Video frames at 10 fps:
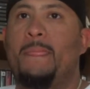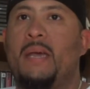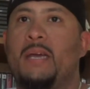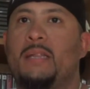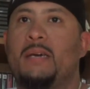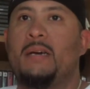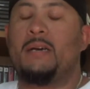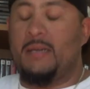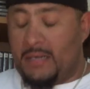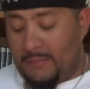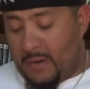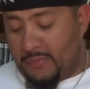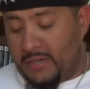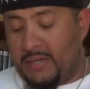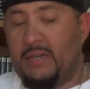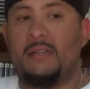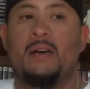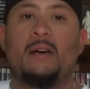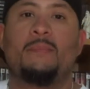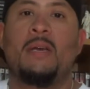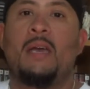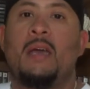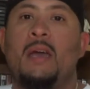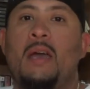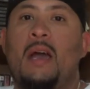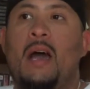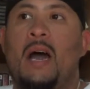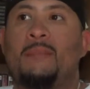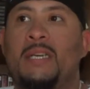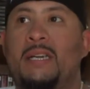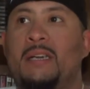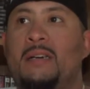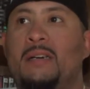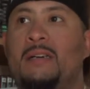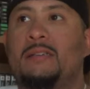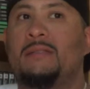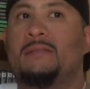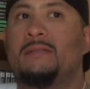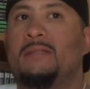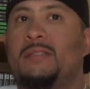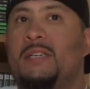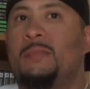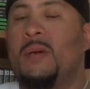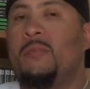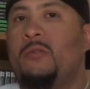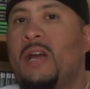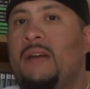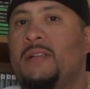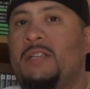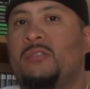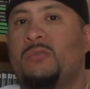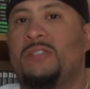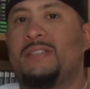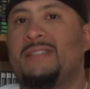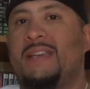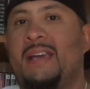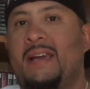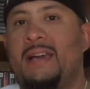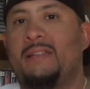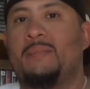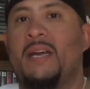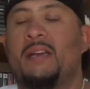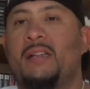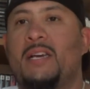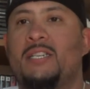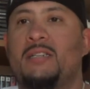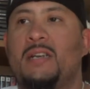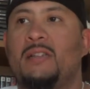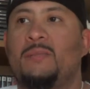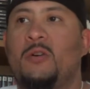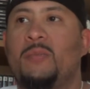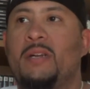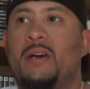And came out pretty good. I'm leaning a little bit more heavily towards the Sega end of my collection at the moment.